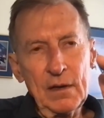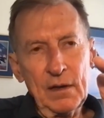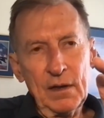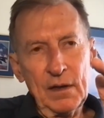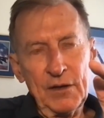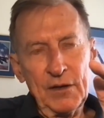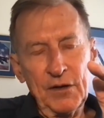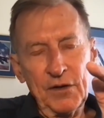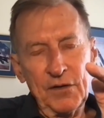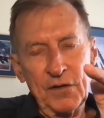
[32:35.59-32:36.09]

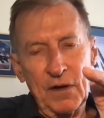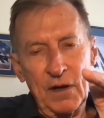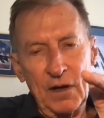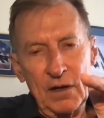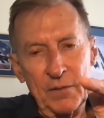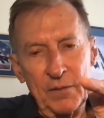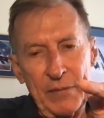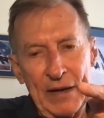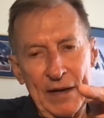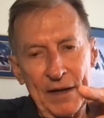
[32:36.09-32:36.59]
And you
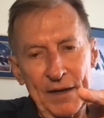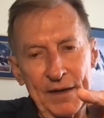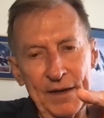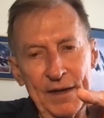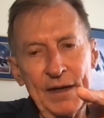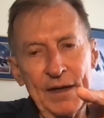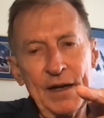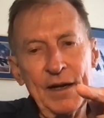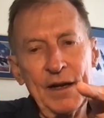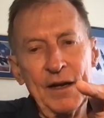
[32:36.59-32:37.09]
talk about it
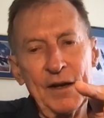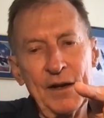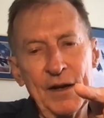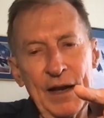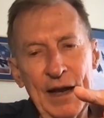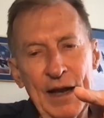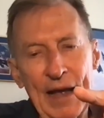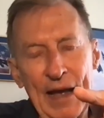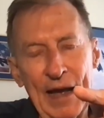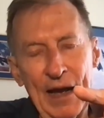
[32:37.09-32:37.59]
and
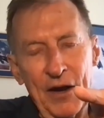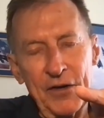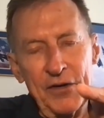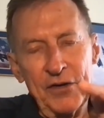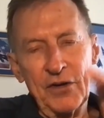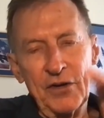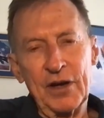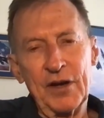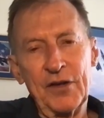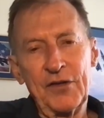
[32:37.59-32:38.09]
how
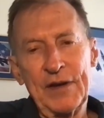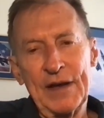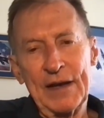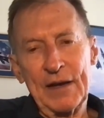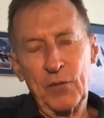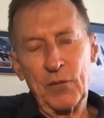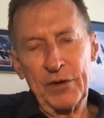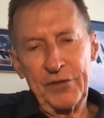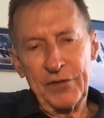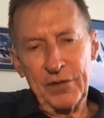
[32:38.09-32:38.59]
you're going to
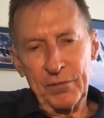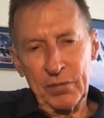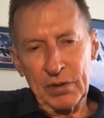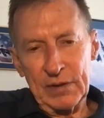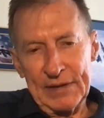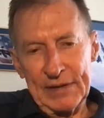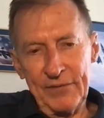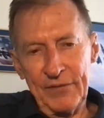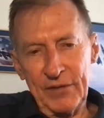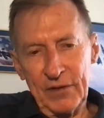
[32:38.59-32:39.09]
take what you
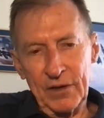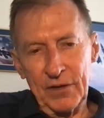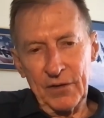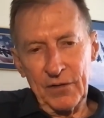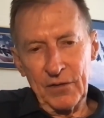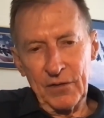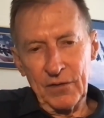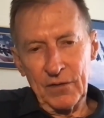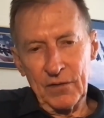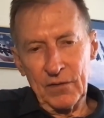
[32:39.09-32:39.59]
believe you can
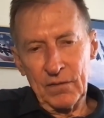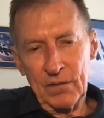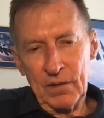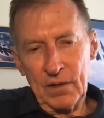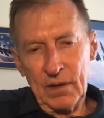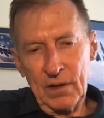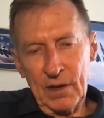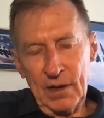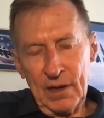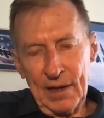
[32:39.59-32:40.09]
do,
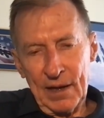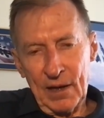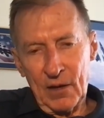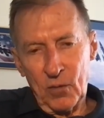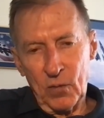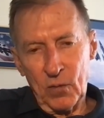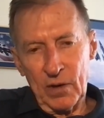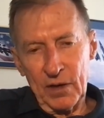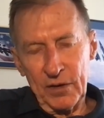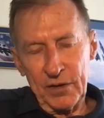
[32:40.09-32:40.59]
how
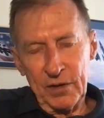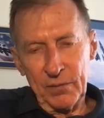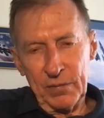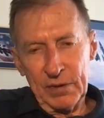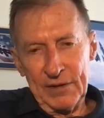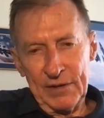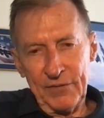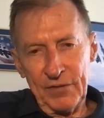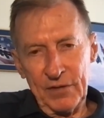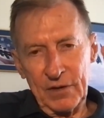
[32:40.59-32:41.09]
well you
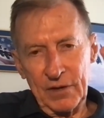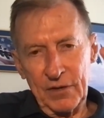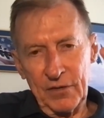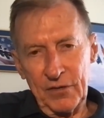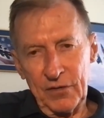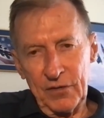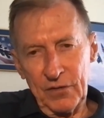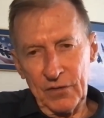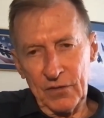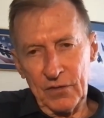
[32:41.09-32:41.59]
believe you can
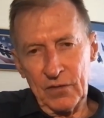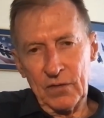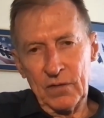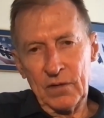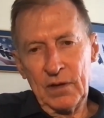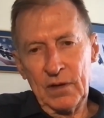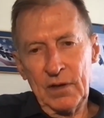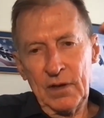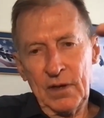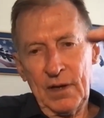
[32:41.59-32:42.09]
do,
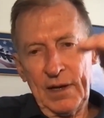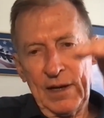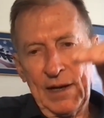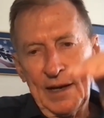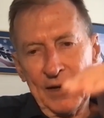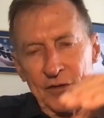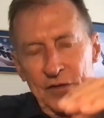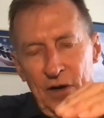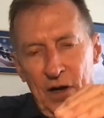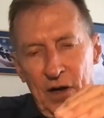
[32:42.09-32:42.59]

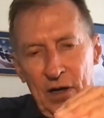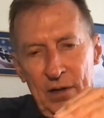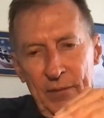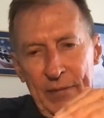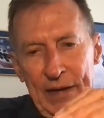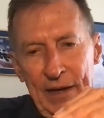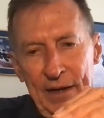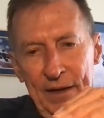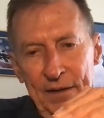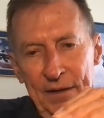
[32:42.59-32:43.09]
and talk
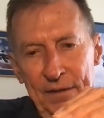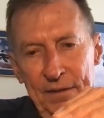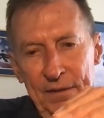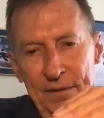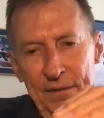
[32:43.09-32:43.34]
about it,